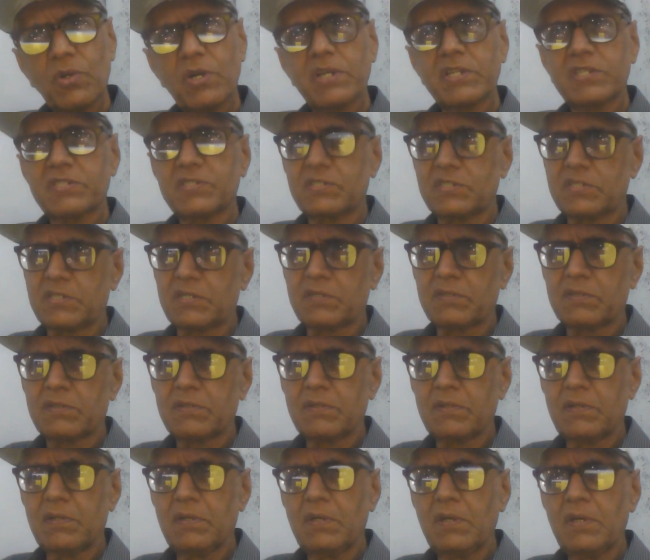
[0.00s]
decision.
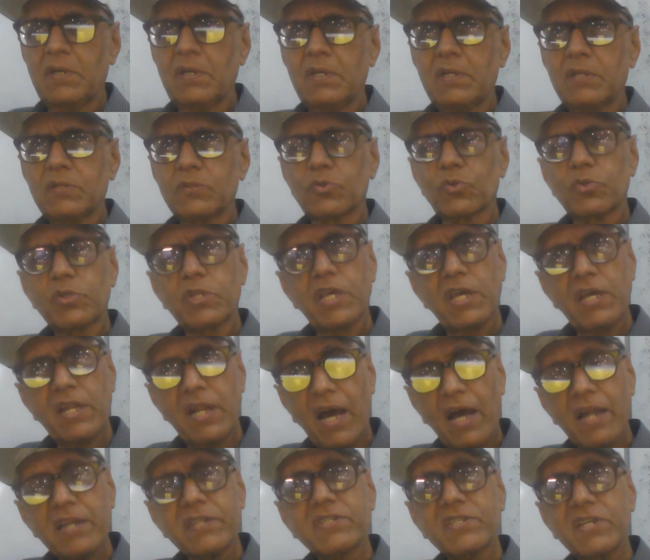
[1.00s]
So there
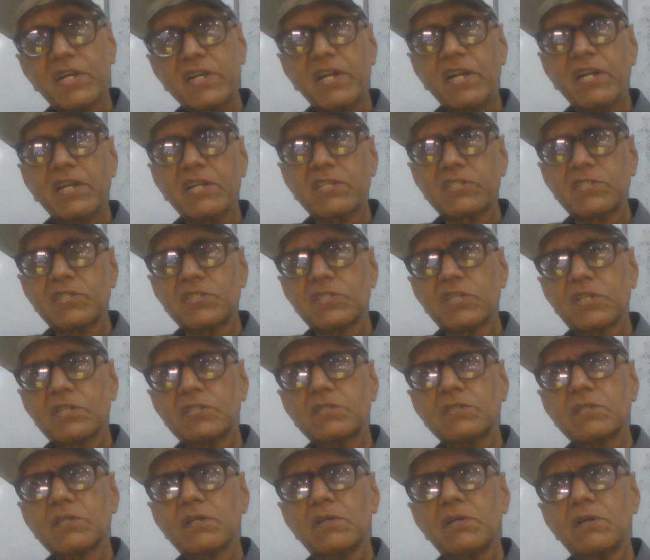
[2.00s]
are certain
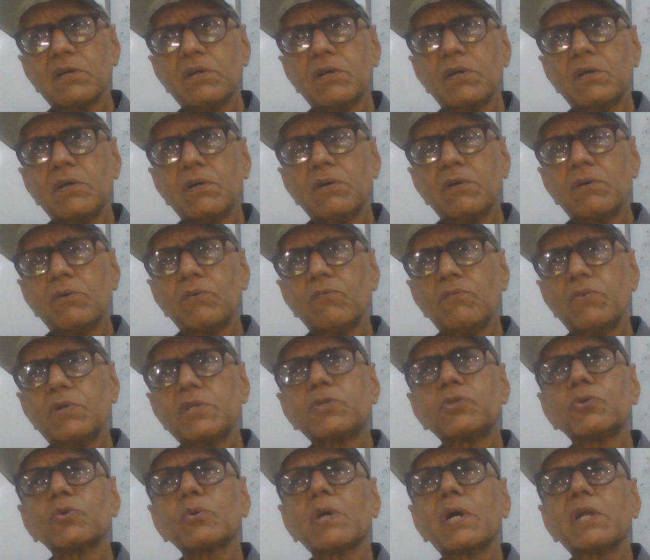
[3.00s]
decisions
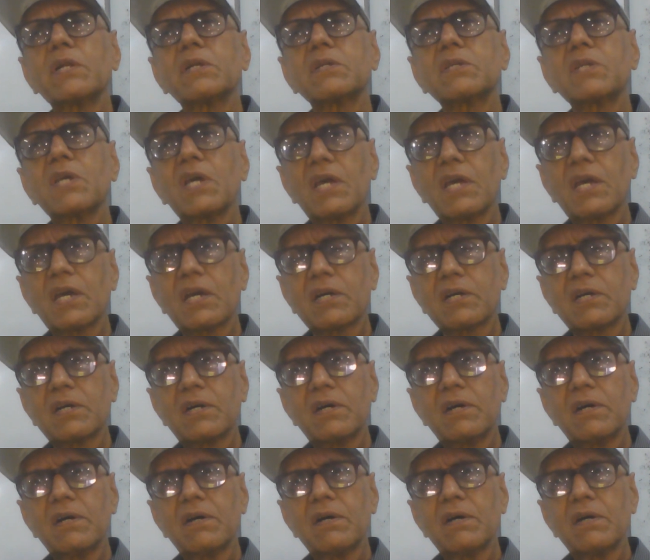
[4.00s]
which you can take
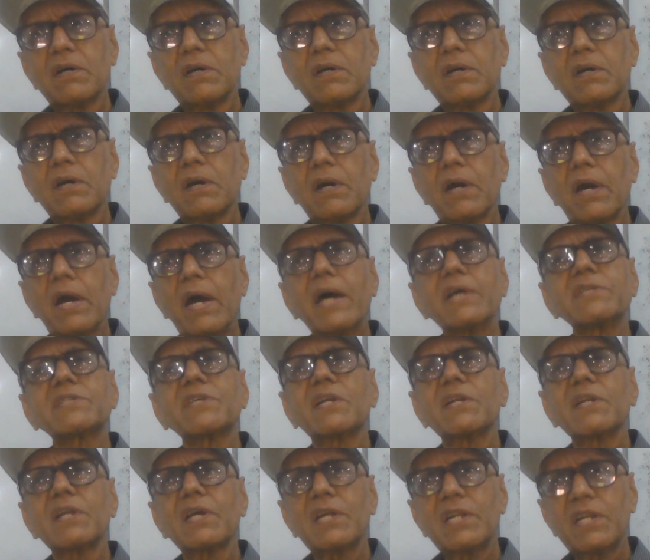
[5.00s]
as
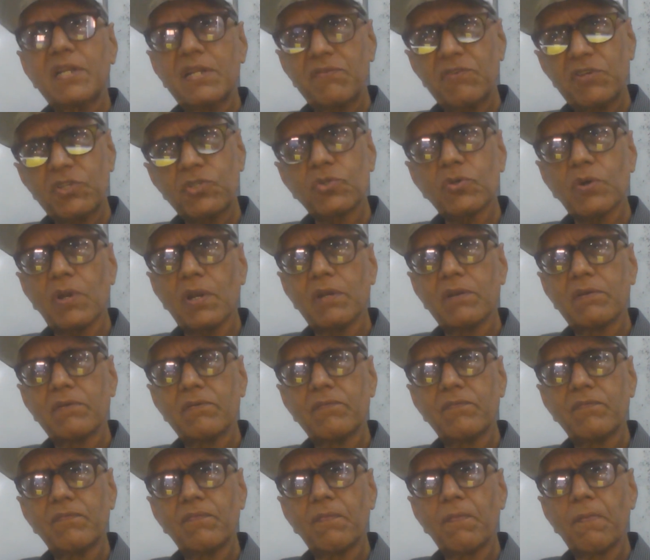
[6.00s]
an individual.
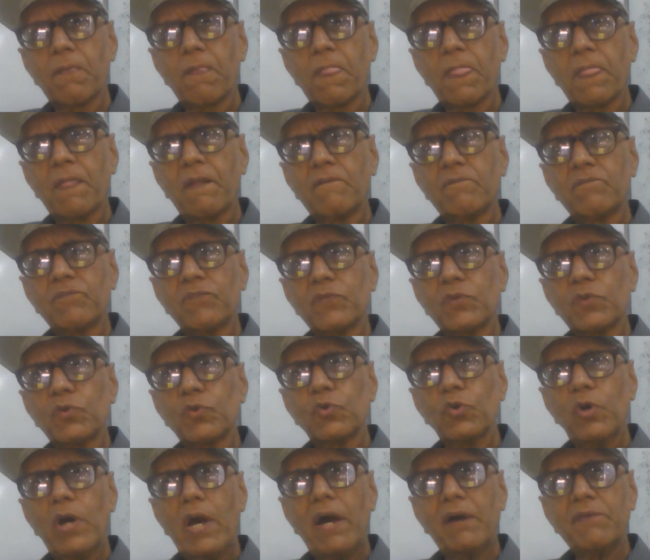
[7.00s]

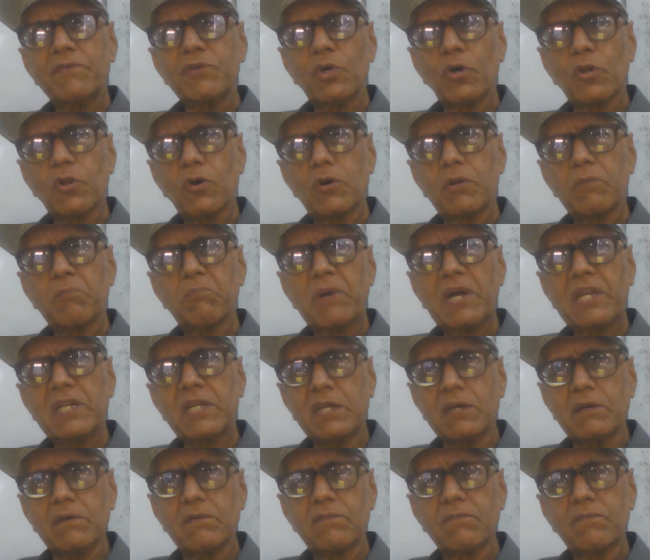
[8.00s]
You have your own
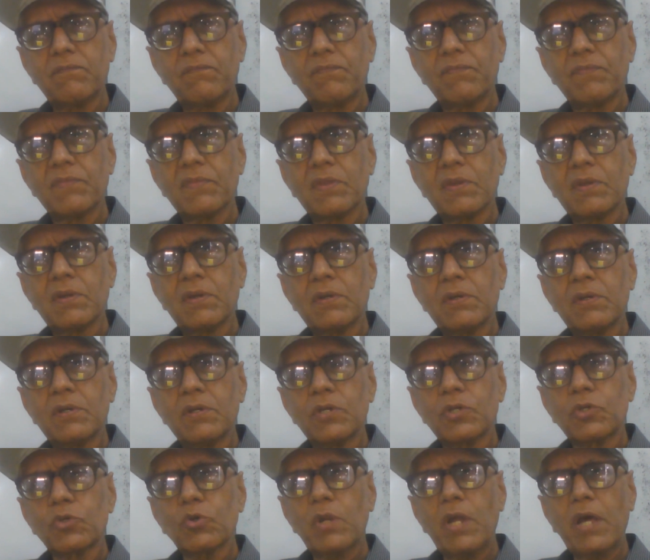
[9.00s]
money.
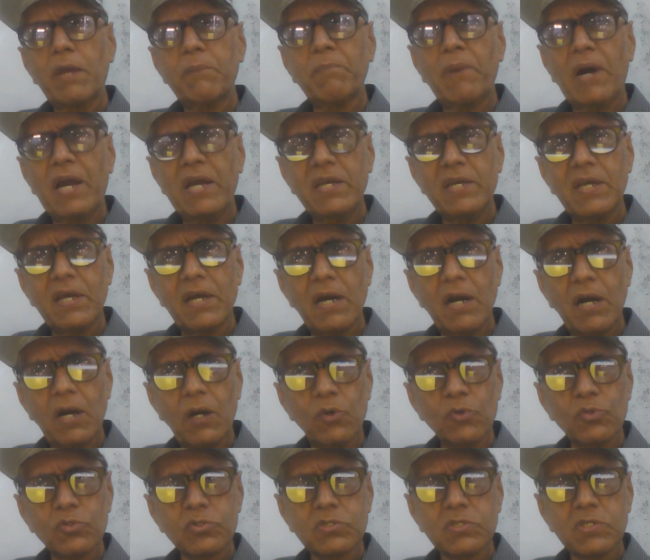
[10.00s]
Should I buy a
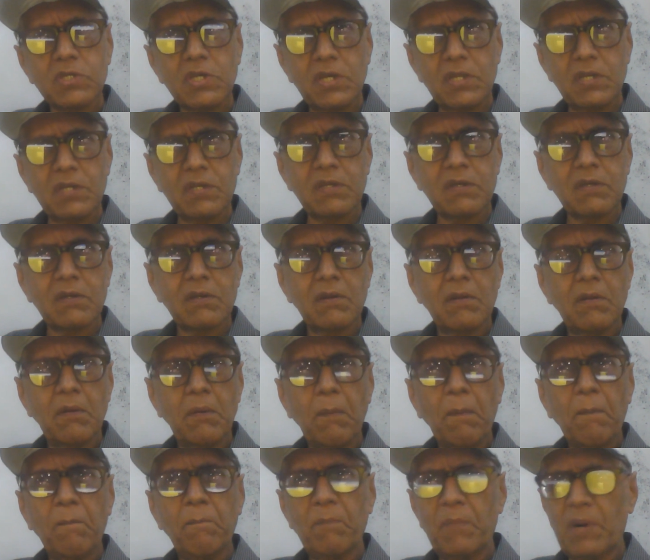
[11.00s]
house in
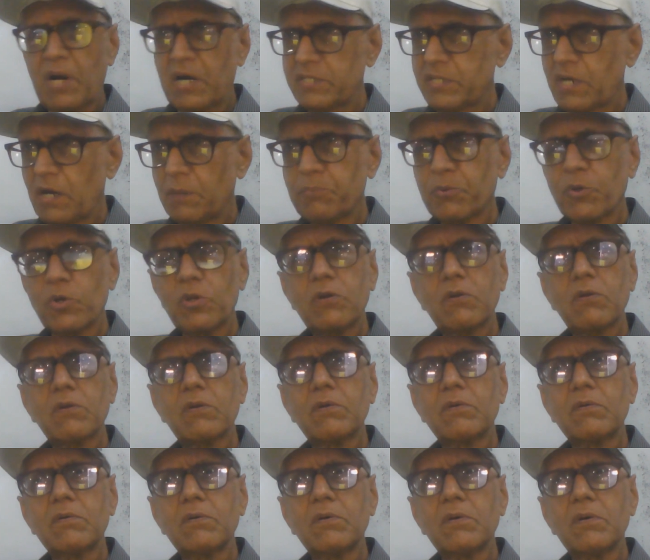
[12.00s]
Madhapur
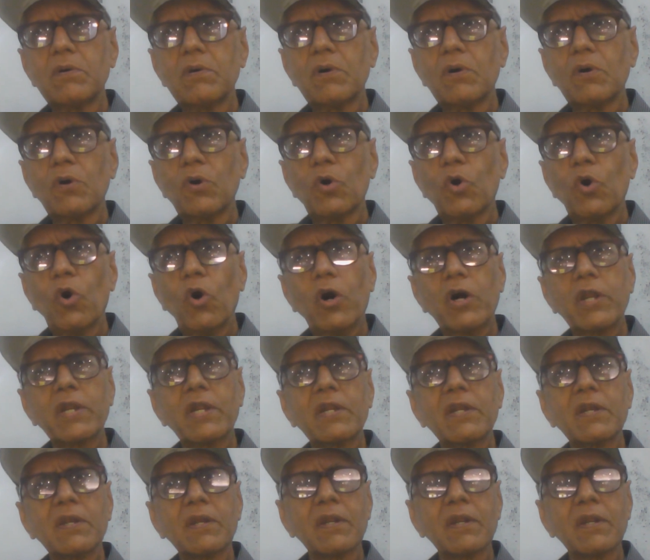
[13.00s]
or in